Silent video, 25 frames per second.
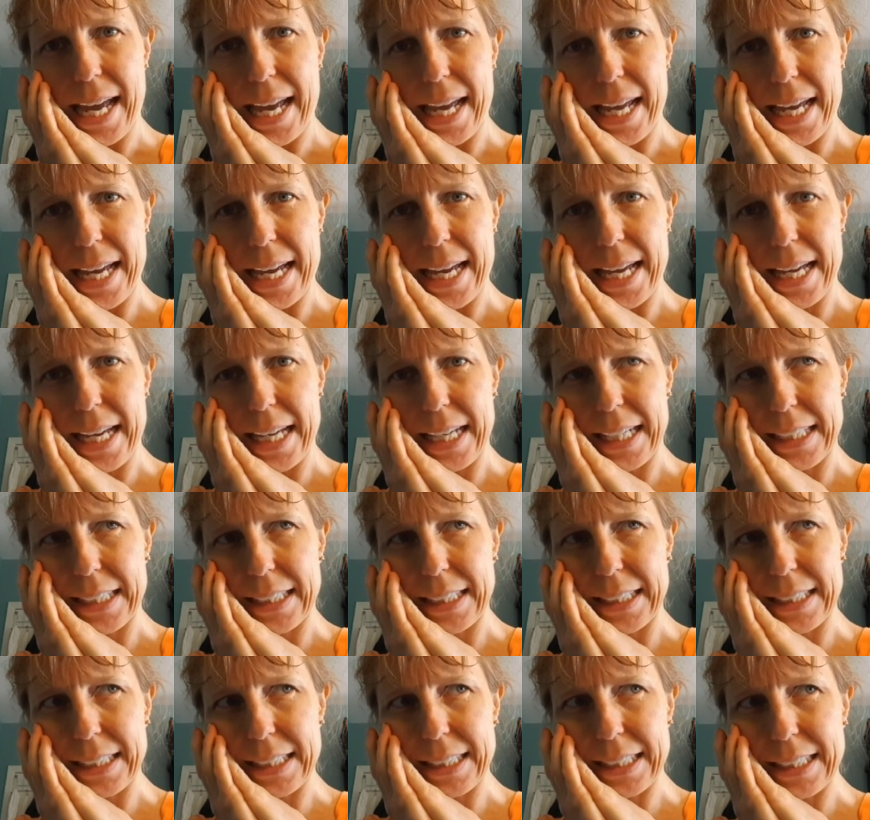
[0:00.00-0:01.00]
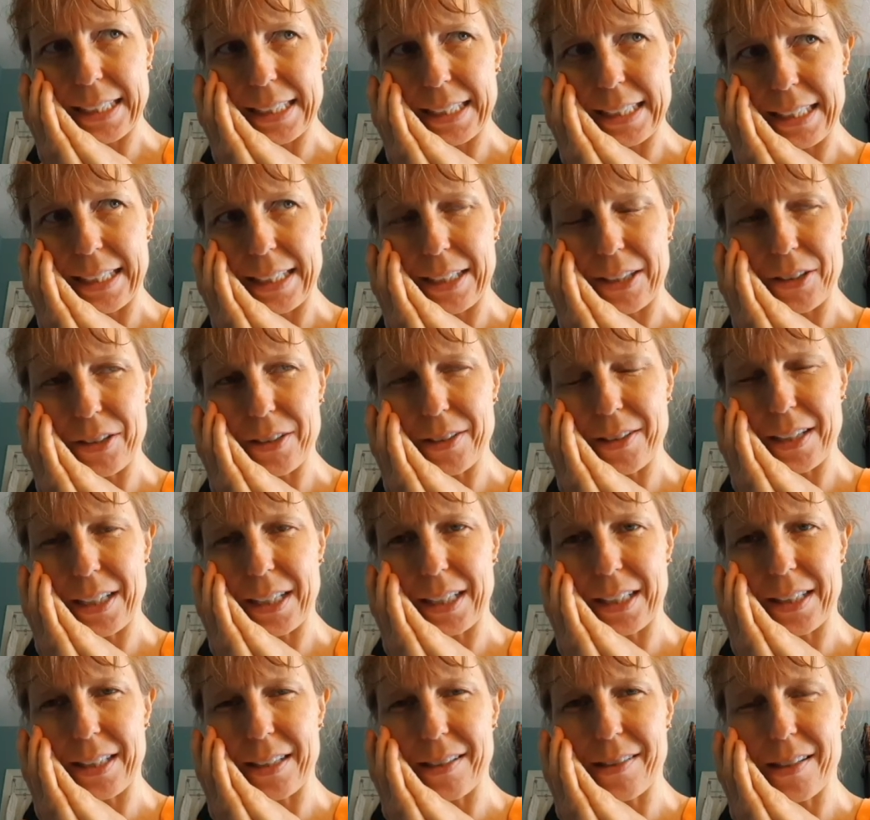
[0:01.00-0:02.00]
And there's
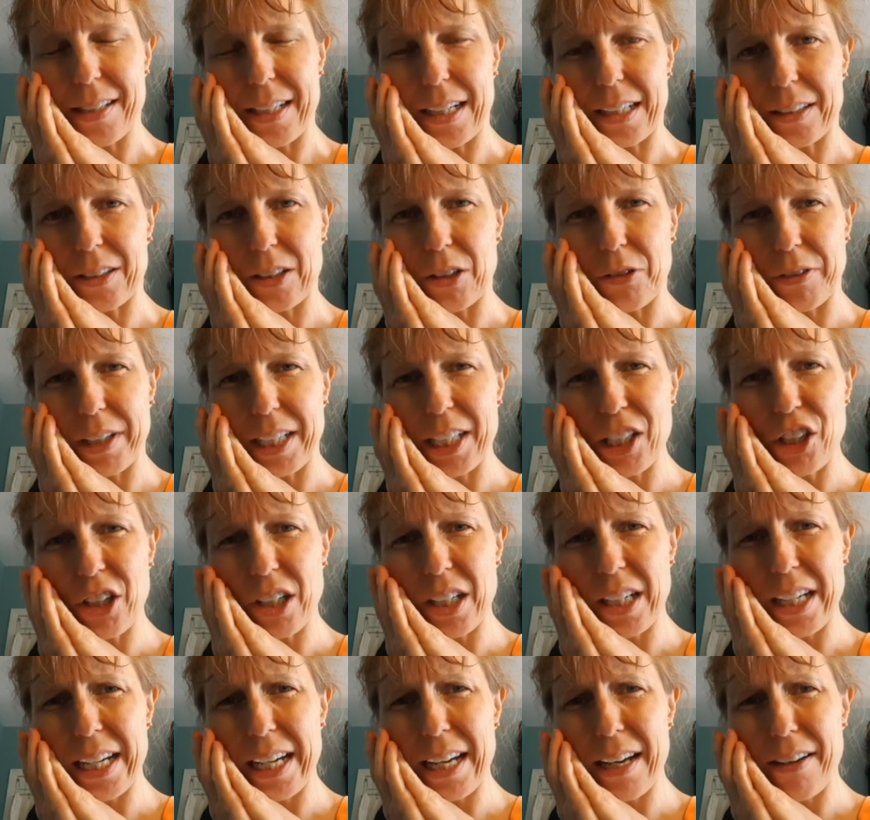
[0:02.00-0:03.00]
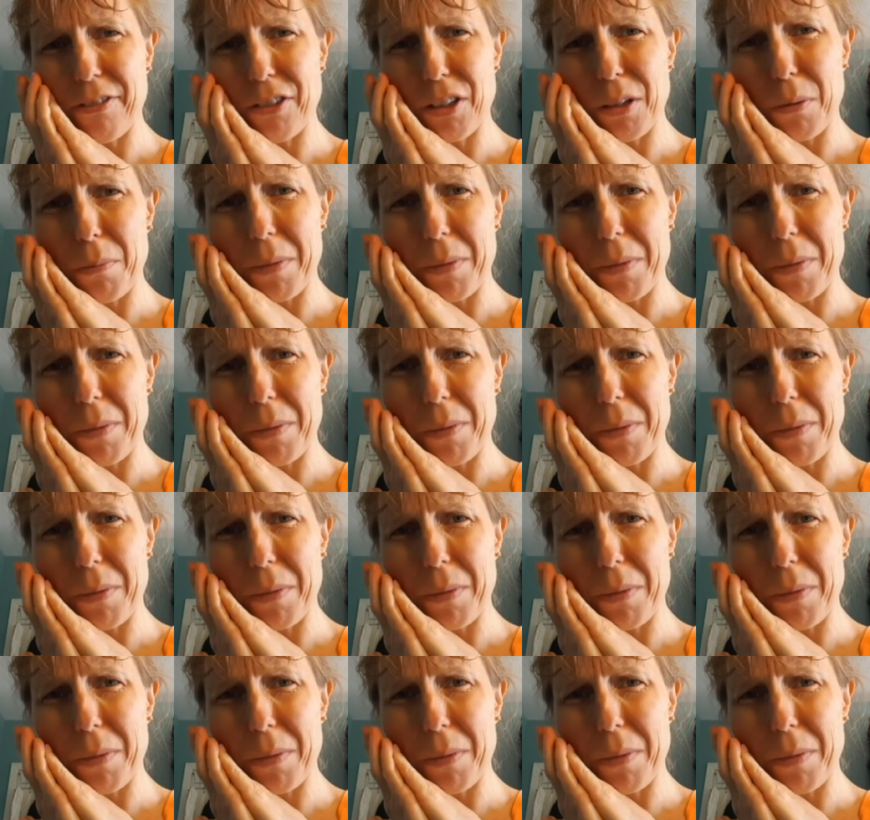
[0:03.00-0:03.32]
like this declaration I have to